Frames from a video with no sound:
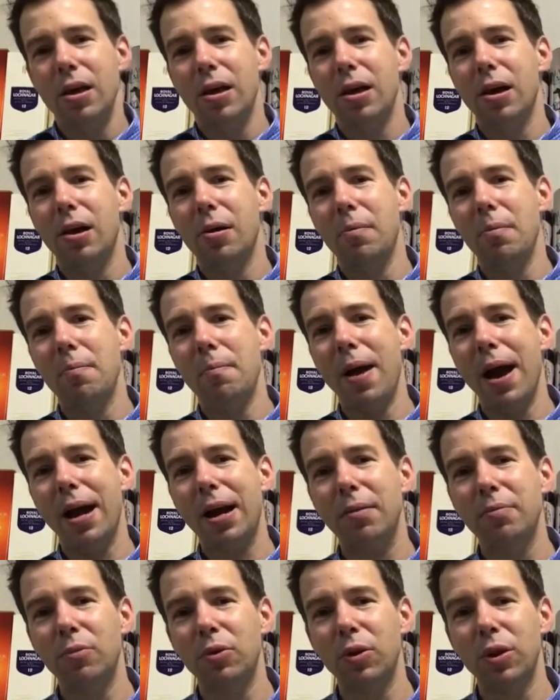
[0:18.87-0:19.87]

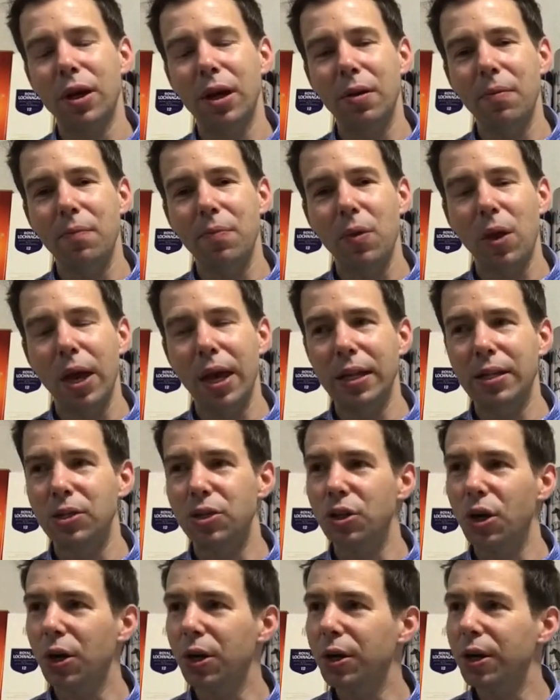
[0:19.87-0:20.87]
Mackmyra, it
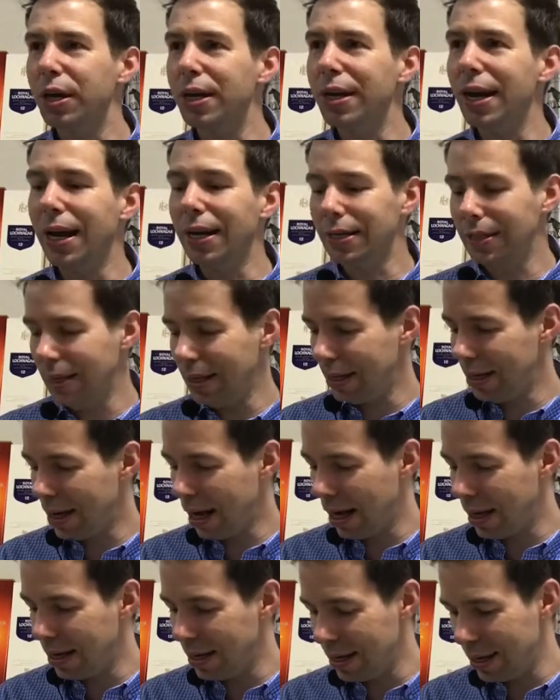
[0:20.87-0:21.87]
started in
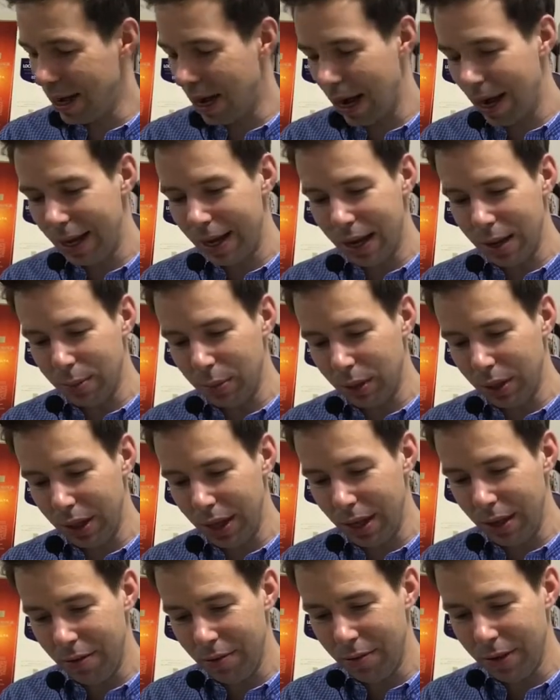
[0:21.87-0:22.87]
1999, I
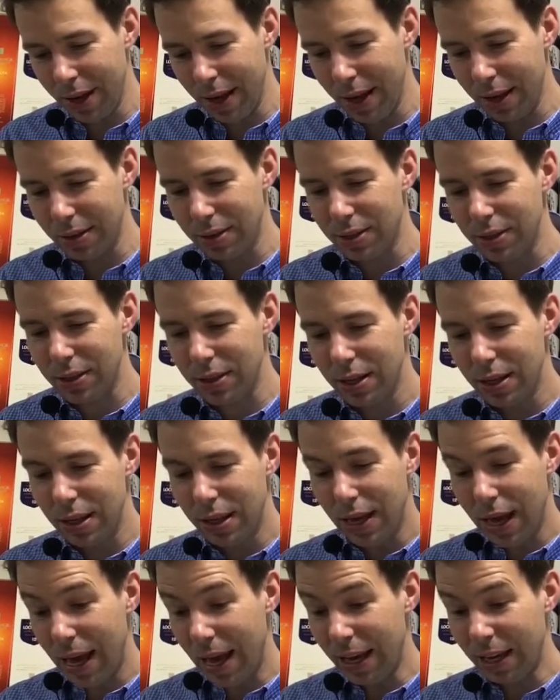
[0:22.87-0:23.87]
believe. Yes,
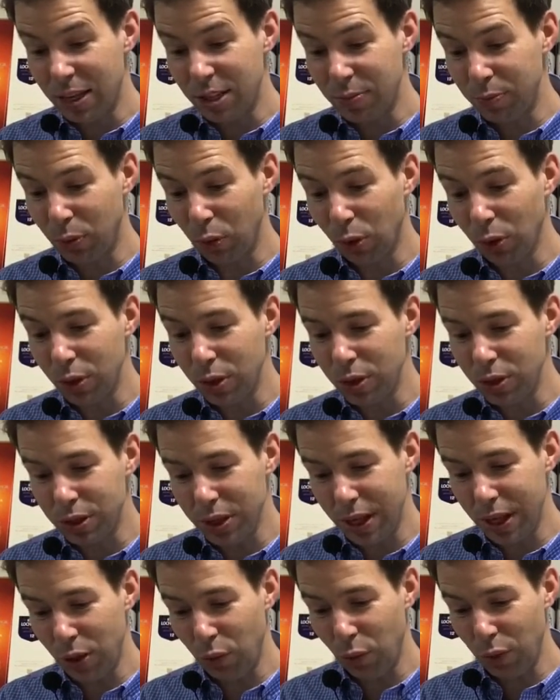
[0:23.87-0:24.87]
Explorers
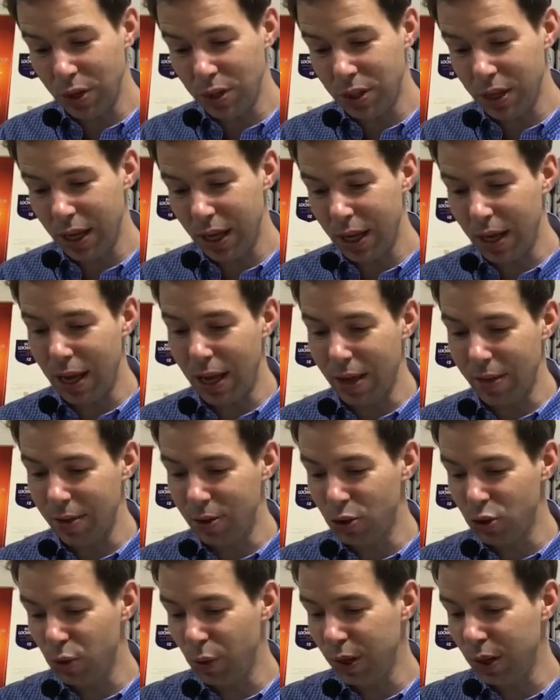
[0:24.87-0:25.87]
in Whiskey,
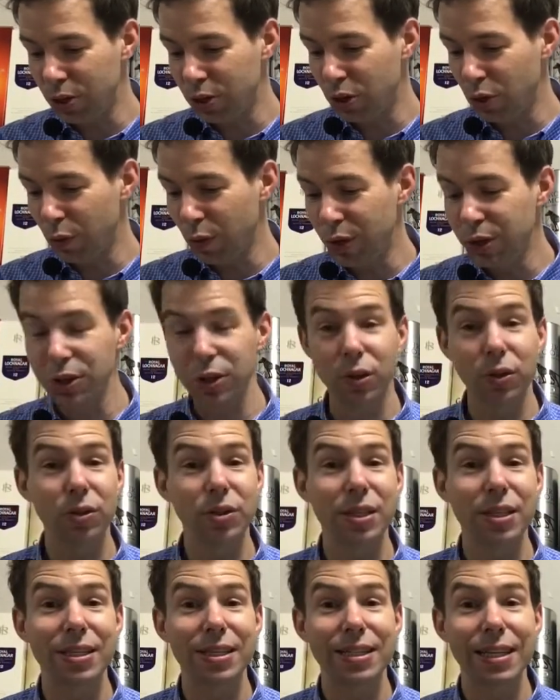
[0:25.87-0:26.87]
the Swedish original
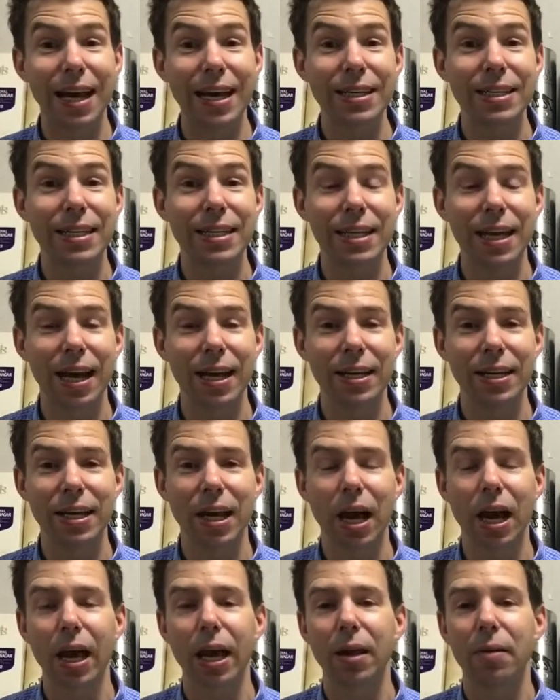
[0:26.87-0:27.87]
since
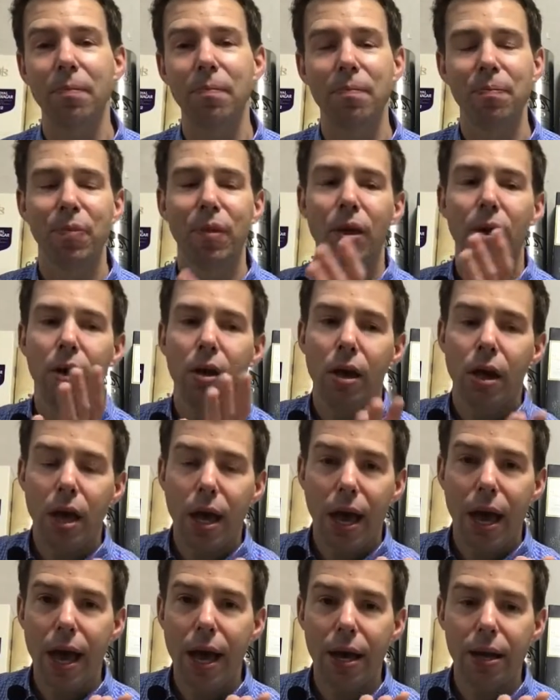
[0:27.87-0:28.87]
1999.
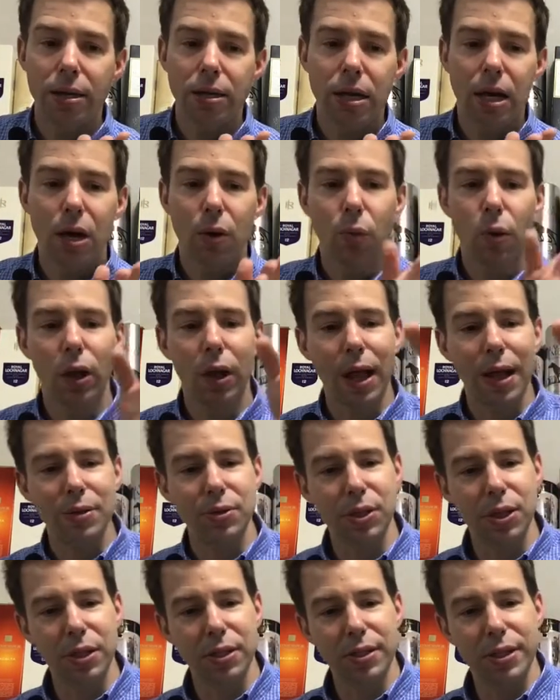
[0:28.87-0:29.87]
And, well,
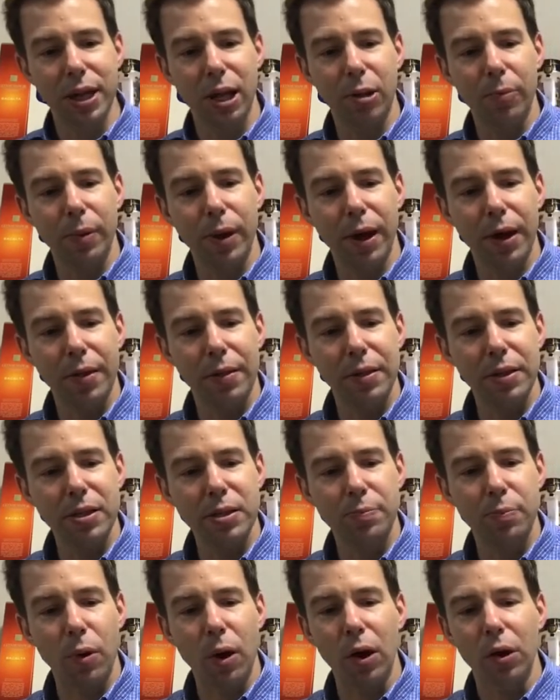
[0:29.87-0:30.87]
as you can tell by
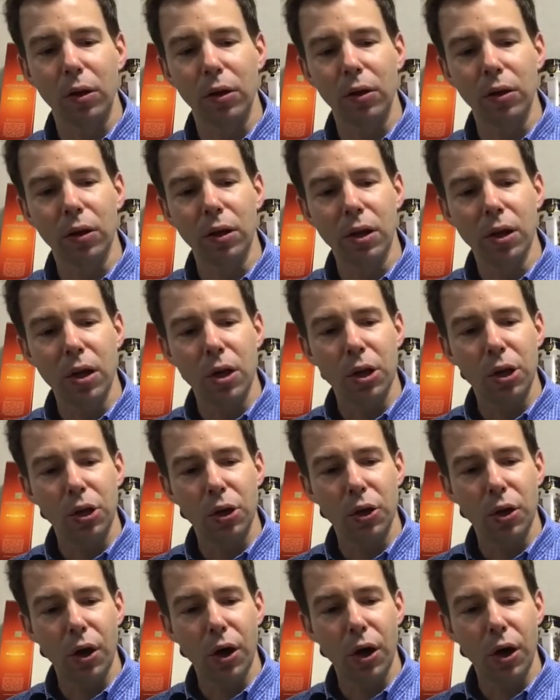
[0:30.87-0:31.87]
this bottle,
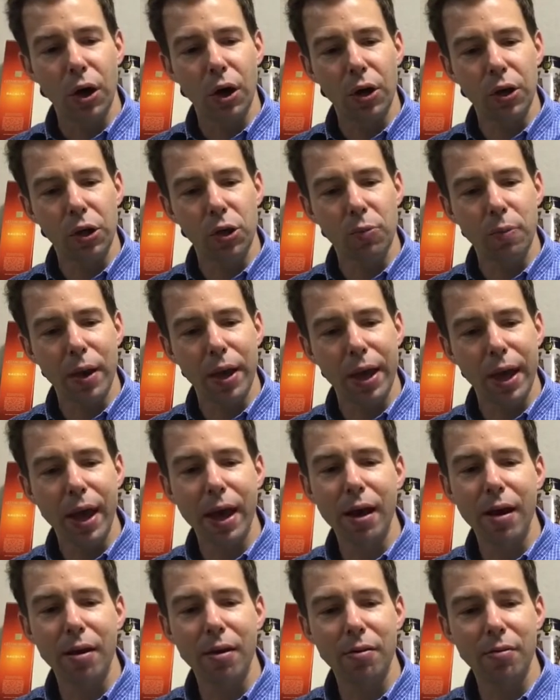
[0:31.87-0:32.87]
you may
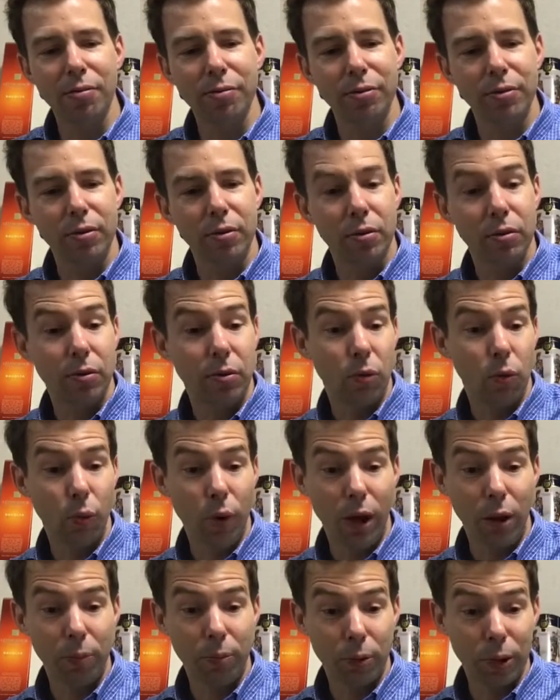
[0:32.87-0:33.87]
have,
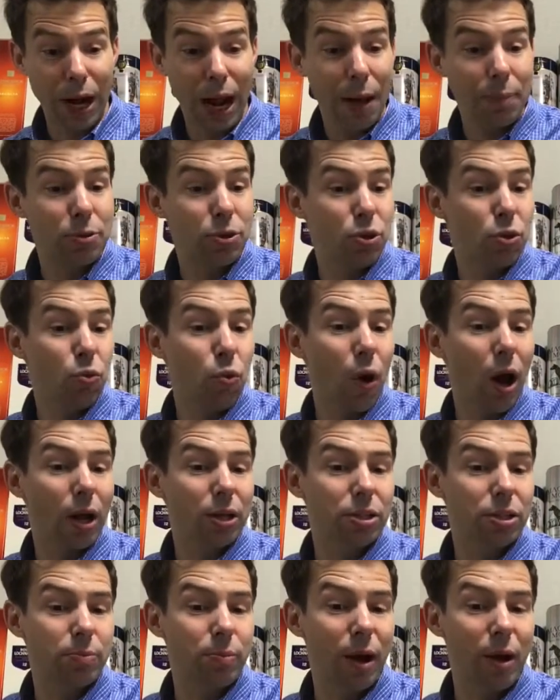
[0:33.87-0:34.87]
well, perhaps you
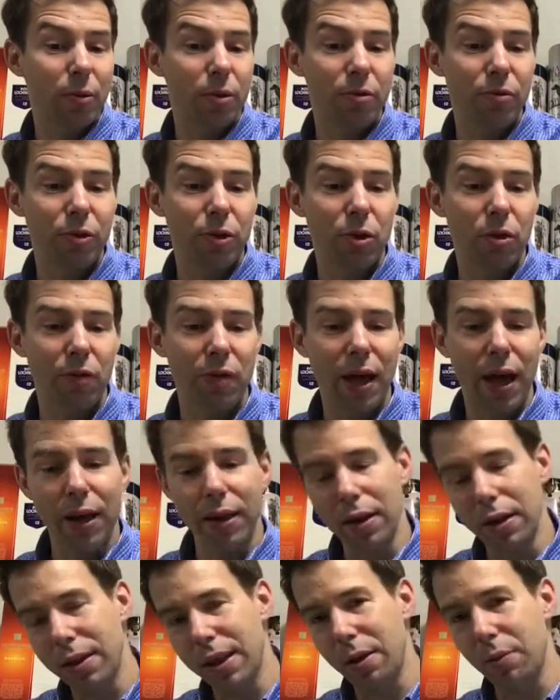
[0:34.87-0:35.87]
watched my review of
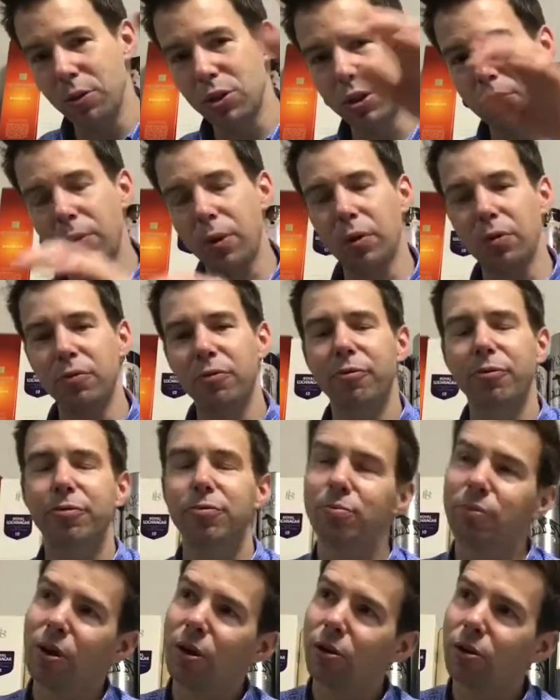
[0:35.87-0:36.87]
that. That was about,
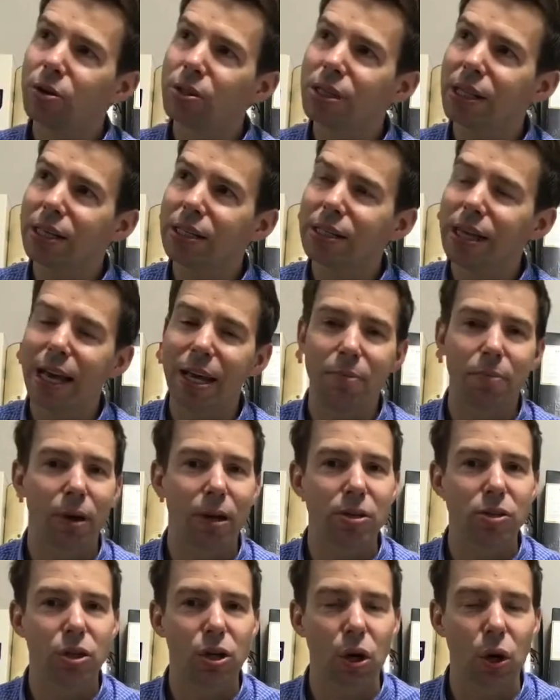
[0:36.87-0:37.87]
you know, 6-8
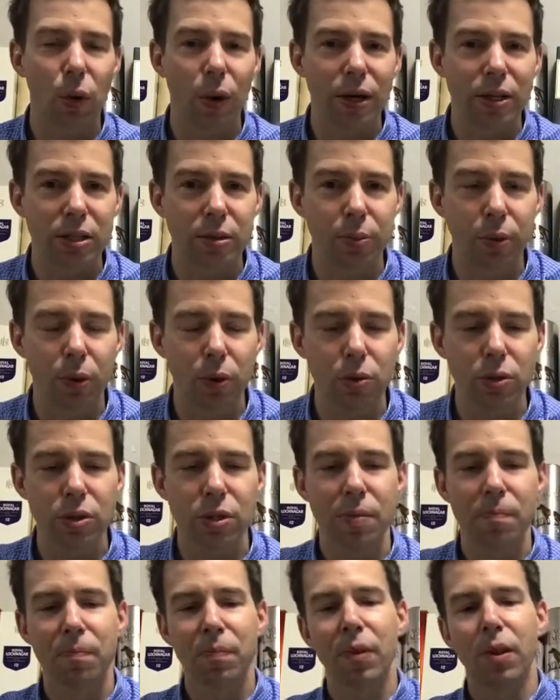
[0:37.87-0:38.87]
months ago, I suppose.